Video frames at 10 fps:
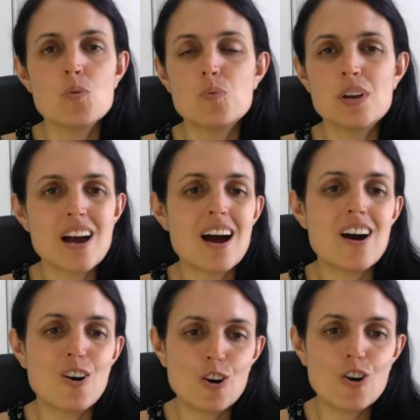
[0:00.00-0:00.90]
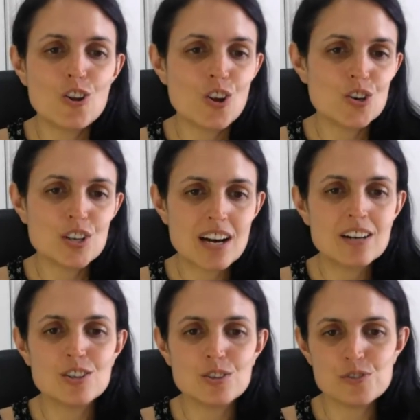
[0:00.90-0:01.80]
We are all on
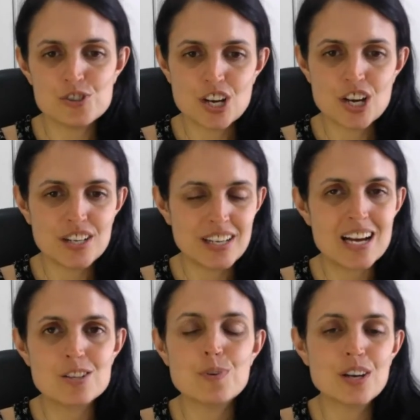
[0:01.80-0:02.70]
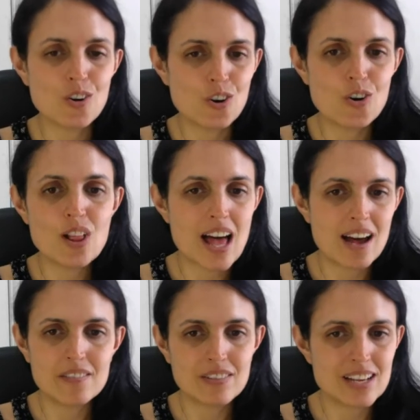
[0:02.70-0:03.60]
our own journey, and we all
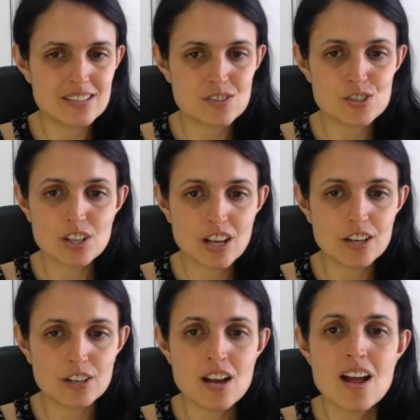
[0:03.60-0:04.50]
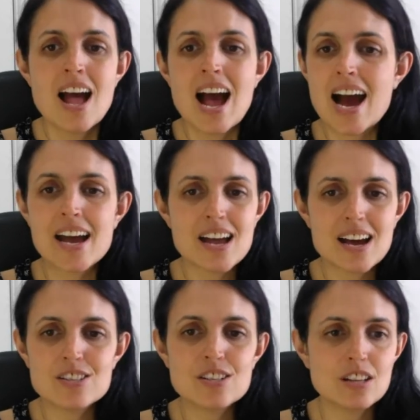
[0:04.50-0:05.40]
have lessons to learn. I
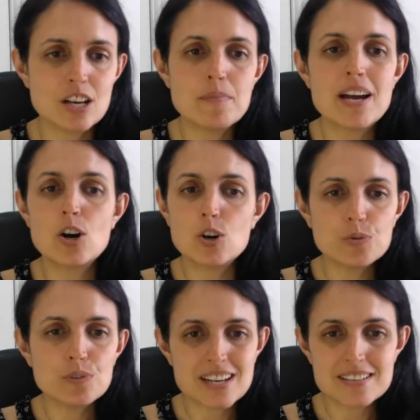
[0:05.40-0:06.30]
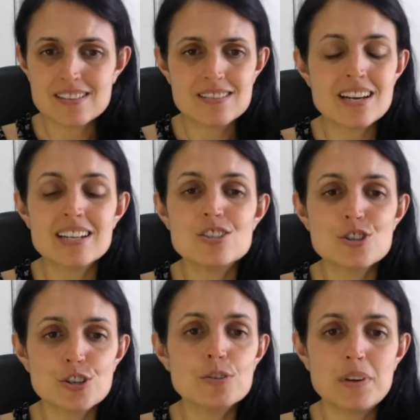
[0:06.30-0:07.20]
had to learn my own lessons, and it
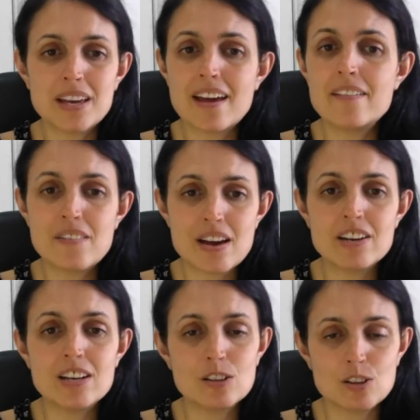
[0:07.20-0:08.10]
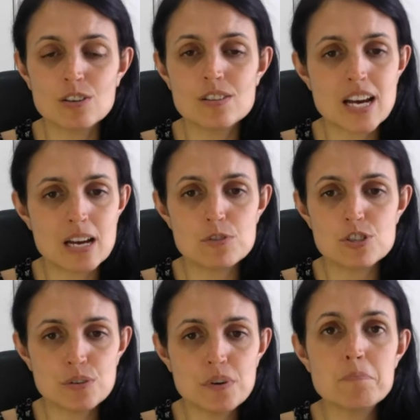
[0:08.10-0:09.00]
took me a very long time to
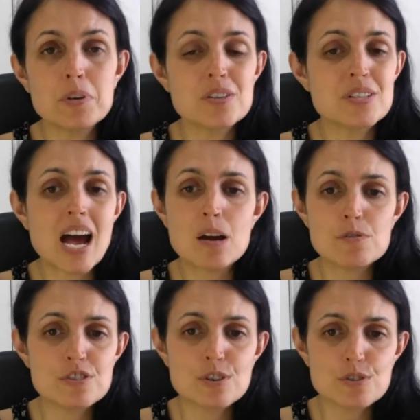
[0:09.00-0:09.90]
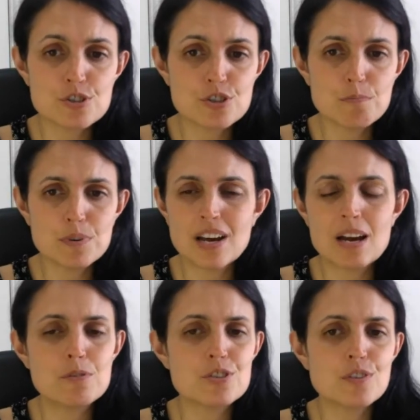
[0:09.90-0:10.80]
do it, because I was so stubborn,
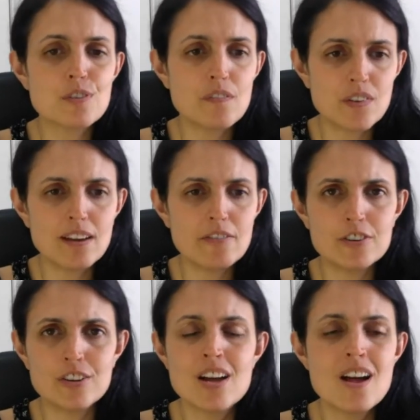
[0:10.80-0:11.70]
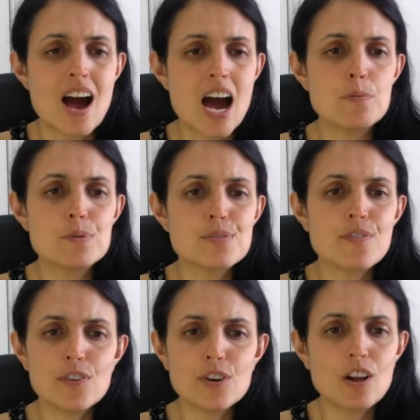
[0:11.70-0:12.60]
I was so fearful, I was
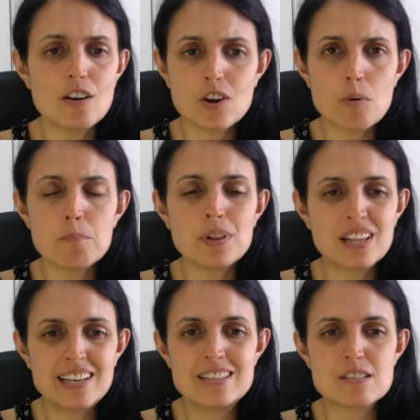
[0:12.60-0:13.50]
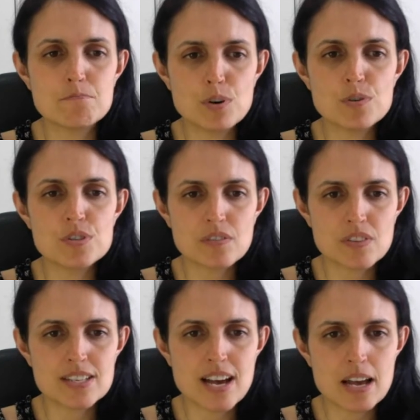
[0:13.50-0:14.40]
full of complaints most of
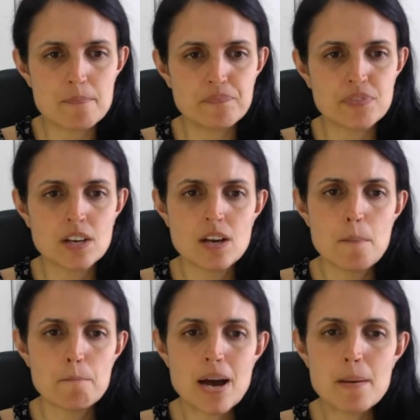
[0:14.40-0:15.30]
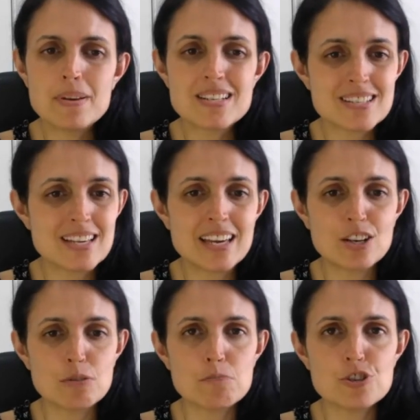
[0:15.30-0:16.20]
the time. My business
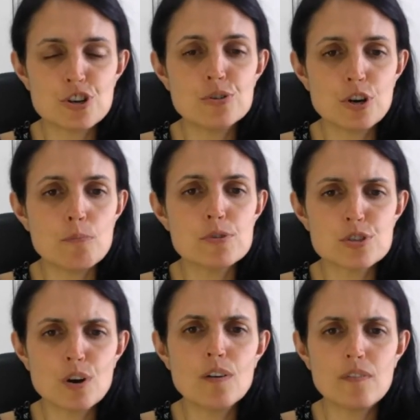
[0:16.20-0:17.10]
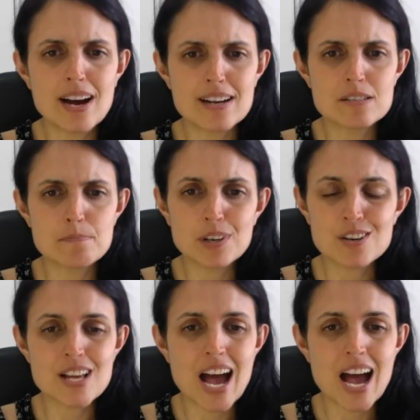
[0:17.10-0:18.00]
income showed up so fast
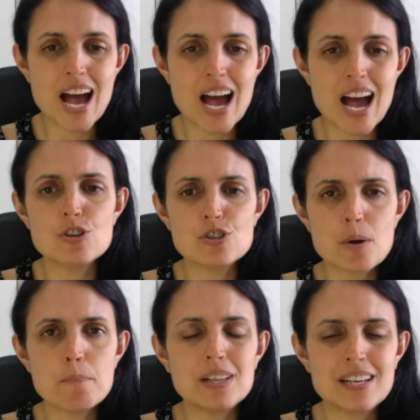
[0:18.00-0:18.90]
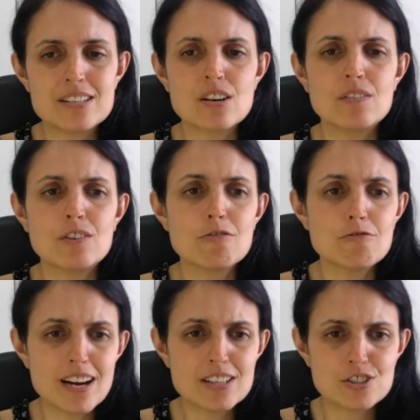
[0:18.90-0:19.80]
because it's in such a place of
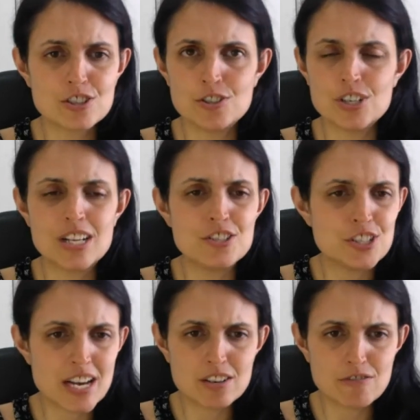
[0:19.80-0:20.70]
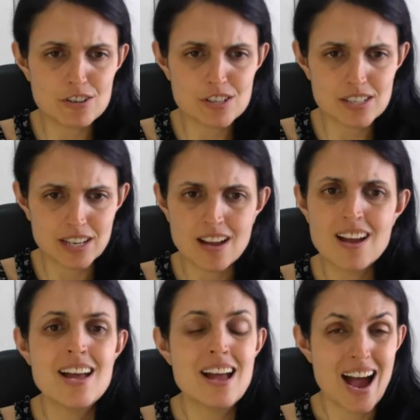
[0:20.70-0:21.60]
gratitude and generosity
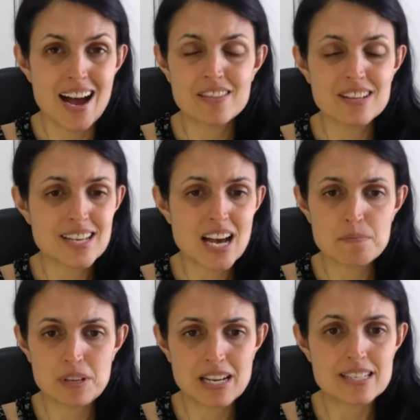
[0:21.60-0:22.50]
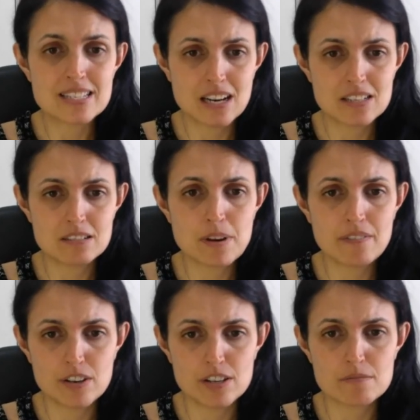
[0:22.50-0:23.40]
at the time that I started my
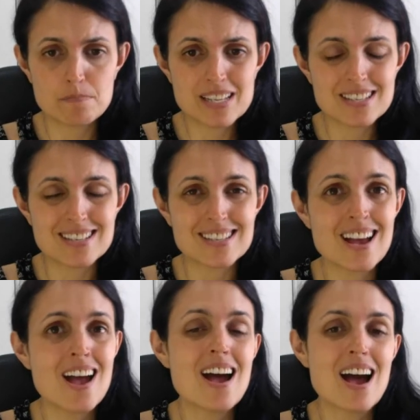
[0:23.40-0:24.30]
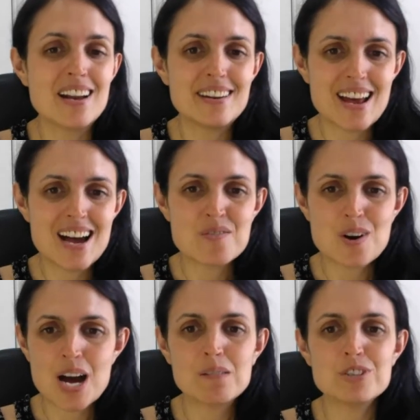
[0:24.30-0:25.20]
first business. And now
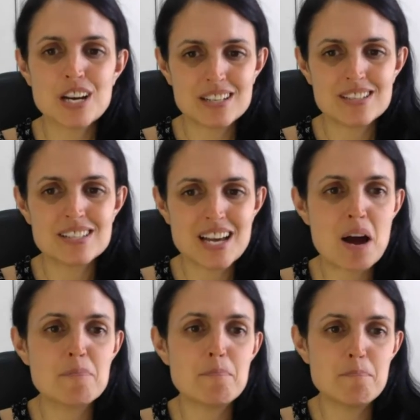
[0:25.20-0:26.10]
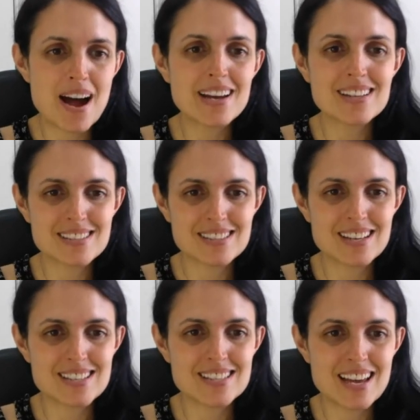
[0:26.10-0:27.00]
I'm trying to tap back into
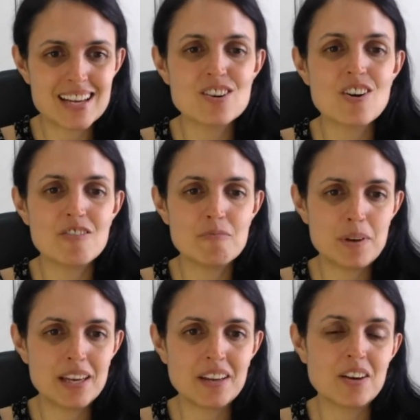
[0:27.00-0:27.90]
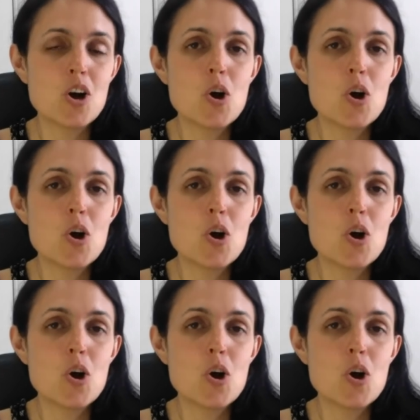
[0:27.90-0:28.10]
that state of being